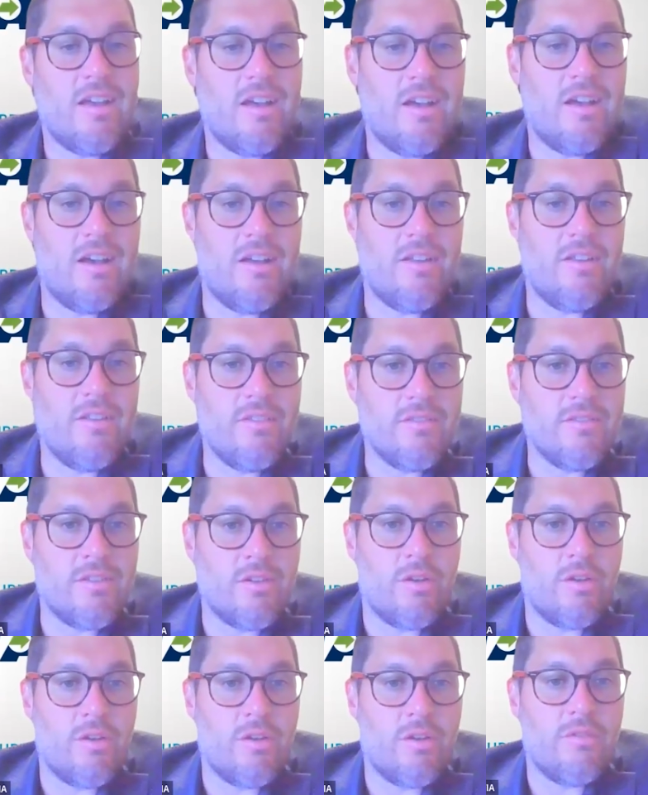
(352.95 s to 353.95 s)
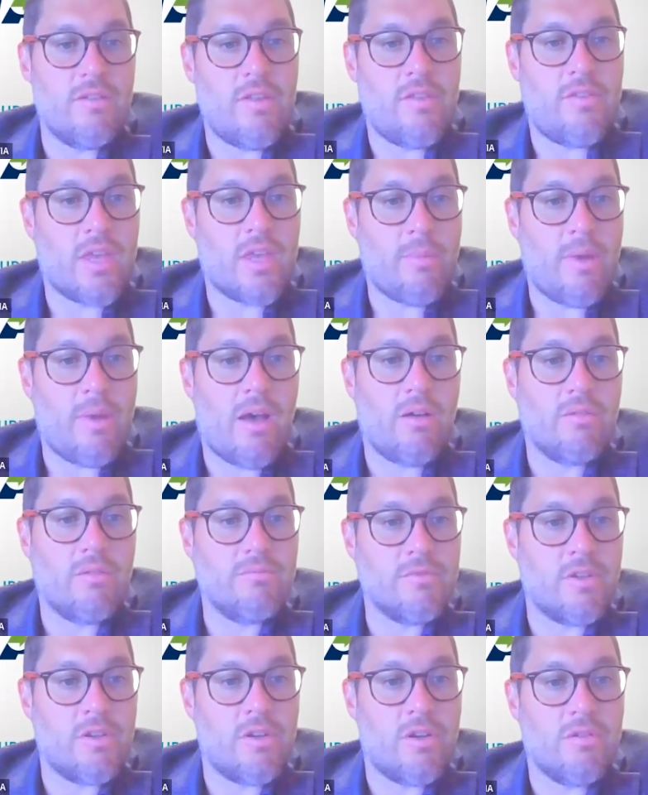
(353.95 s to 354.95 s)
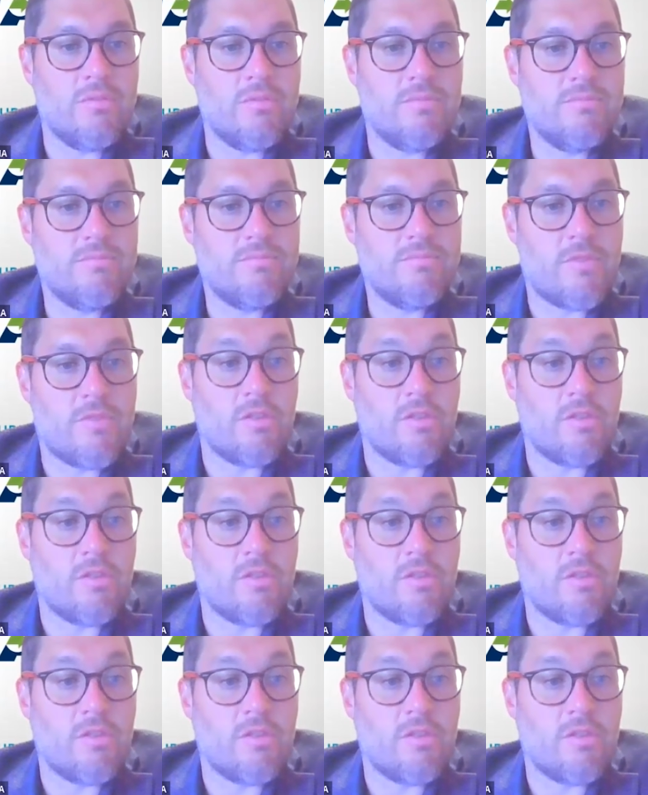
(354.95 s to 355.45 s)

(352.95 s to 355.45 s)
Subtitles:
they think about the